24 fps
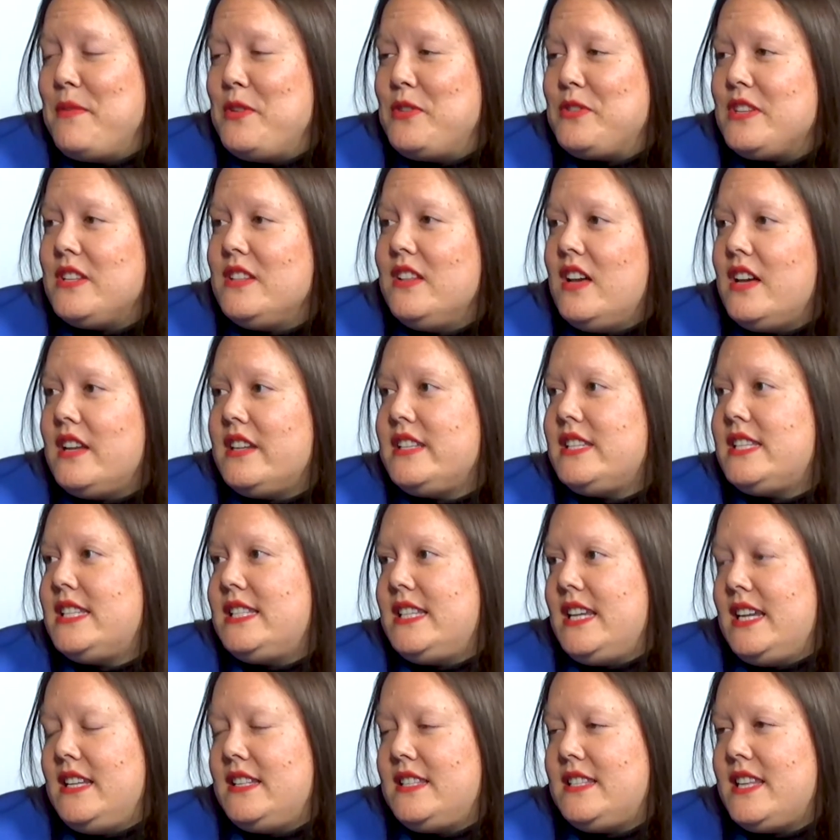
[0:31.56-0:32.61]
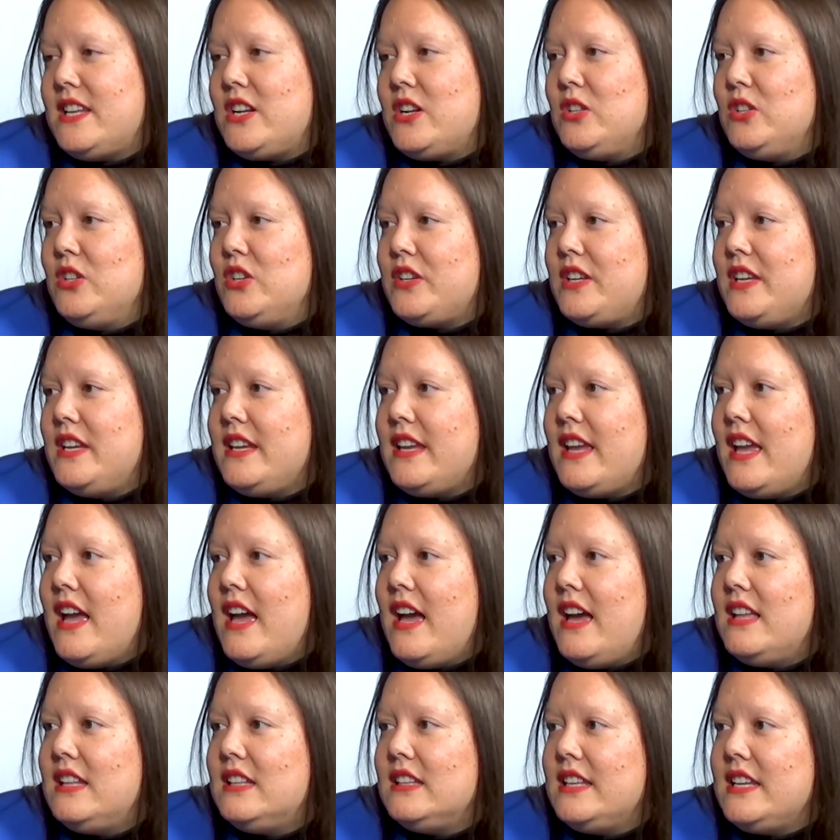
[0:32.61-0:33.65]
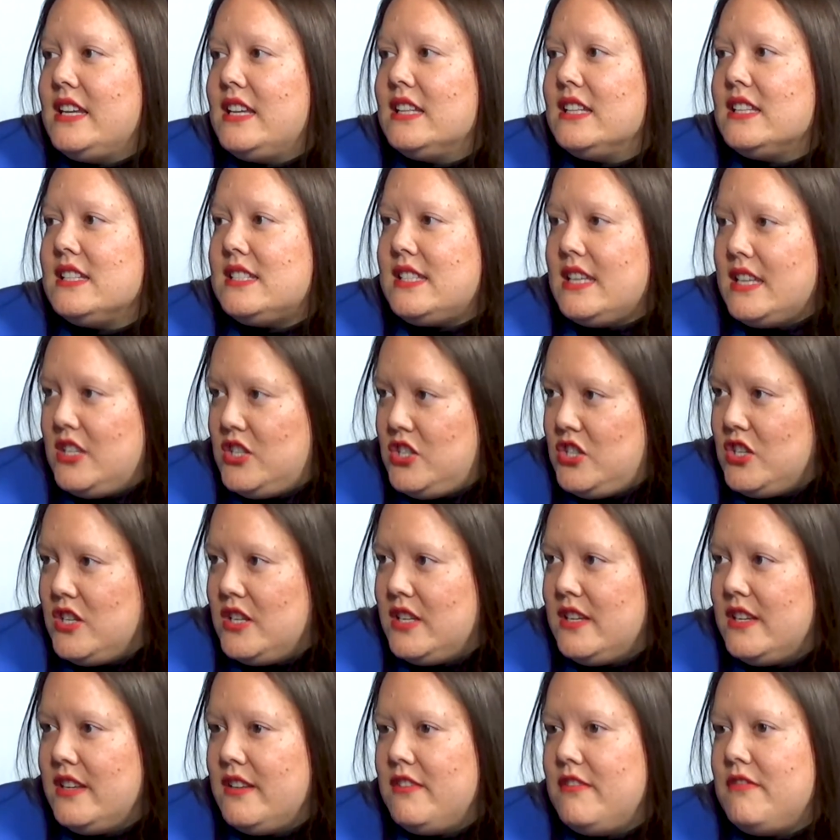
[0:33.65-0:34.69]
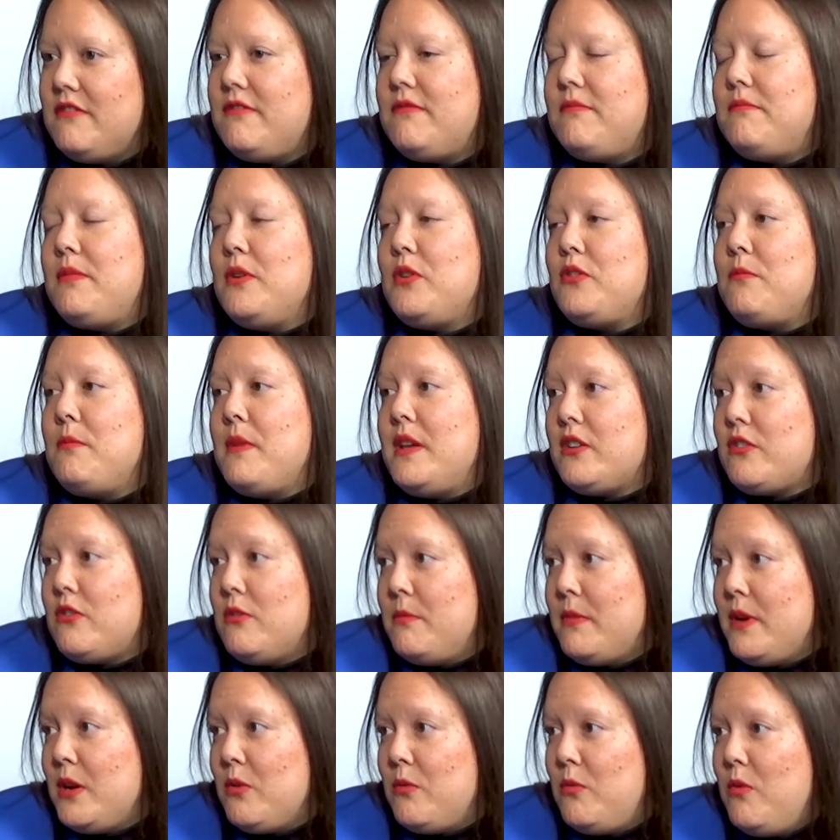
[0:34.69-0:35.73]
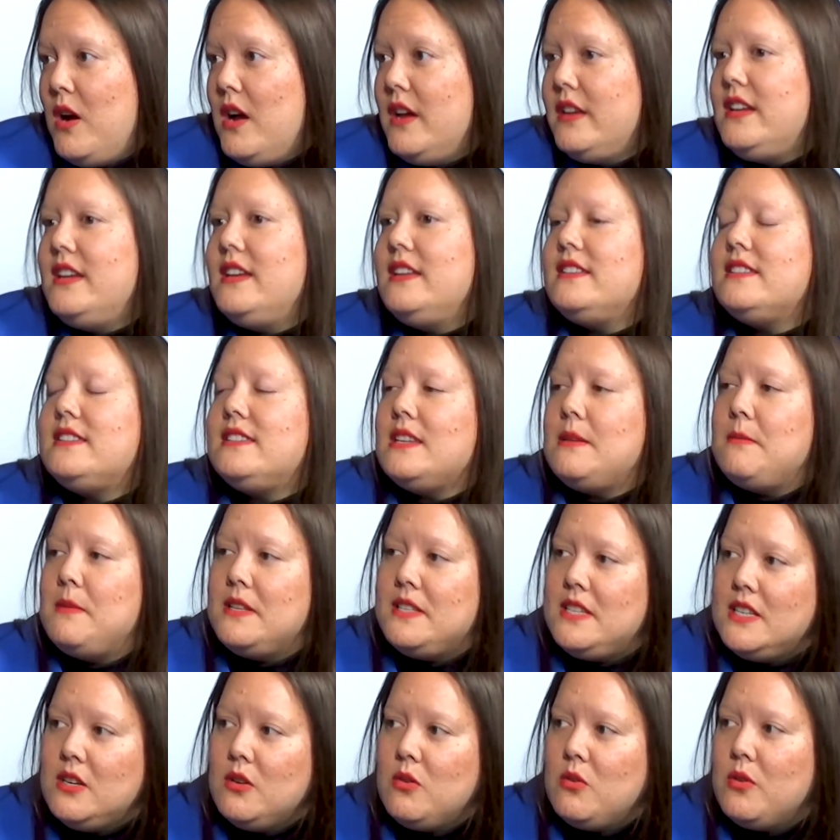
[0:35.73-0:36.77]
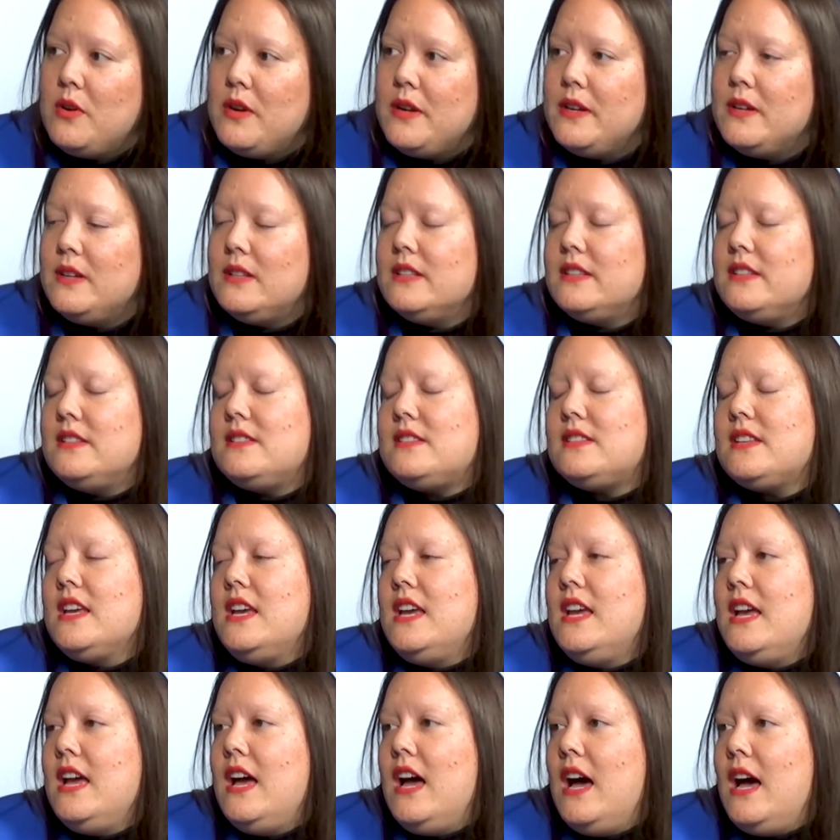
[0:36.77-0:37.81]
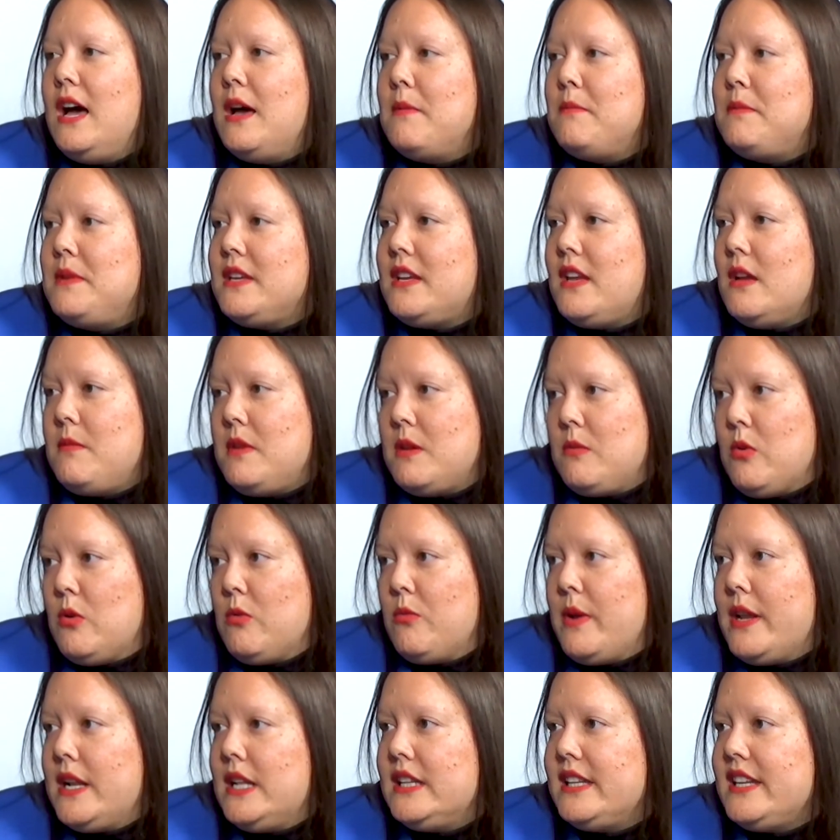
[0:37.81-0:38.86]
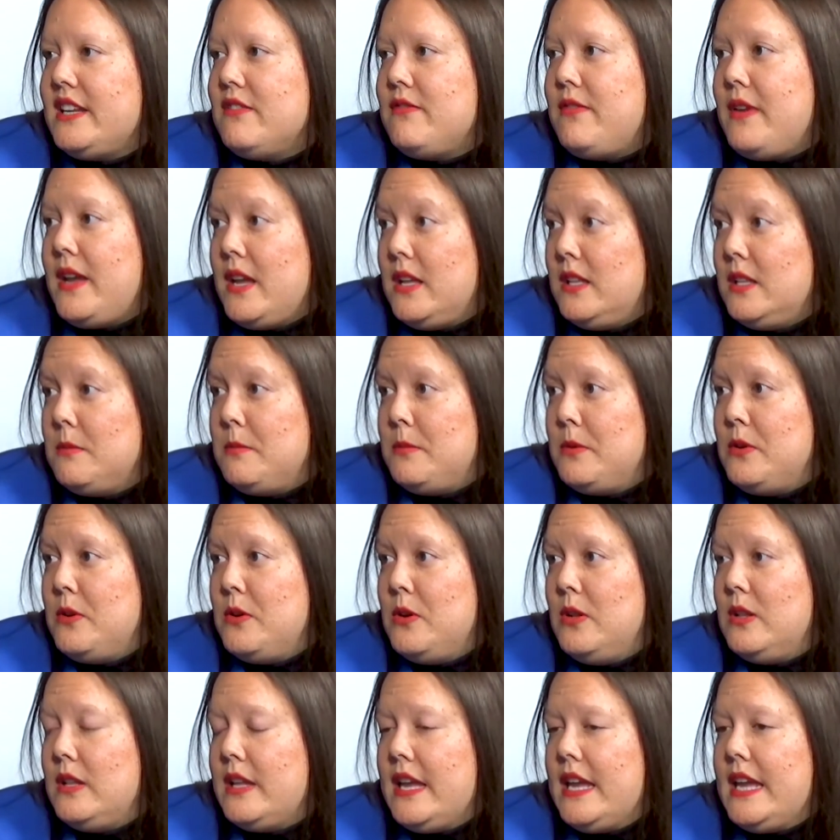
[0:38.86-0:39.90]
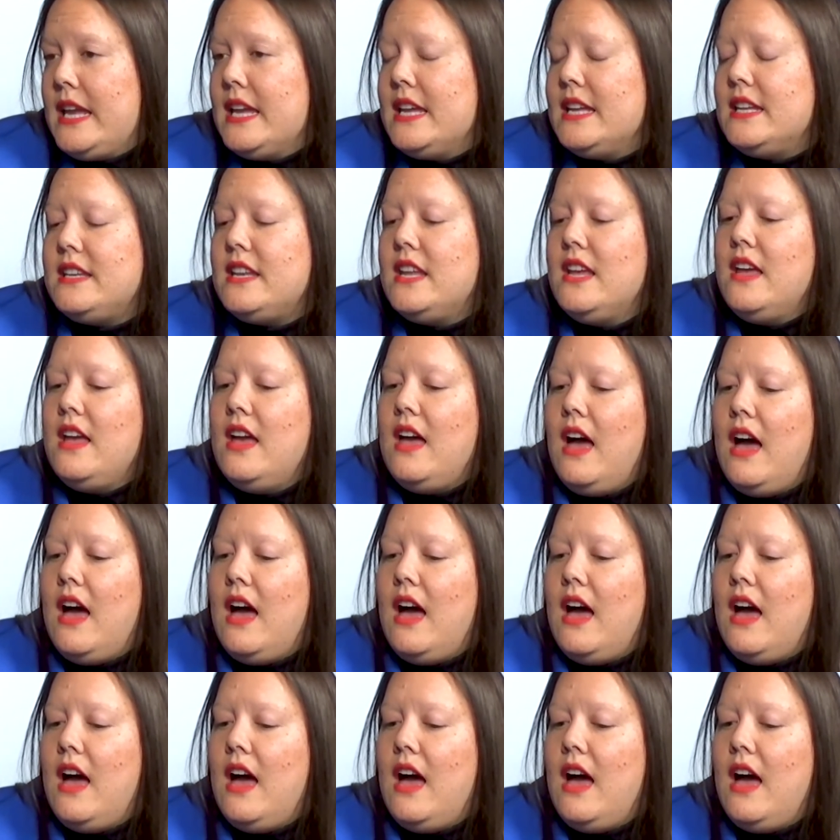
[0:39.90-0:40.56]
There's a lot of states that are looking at legalization of both medical marijuana, and CBD oil is becoming more readily available. And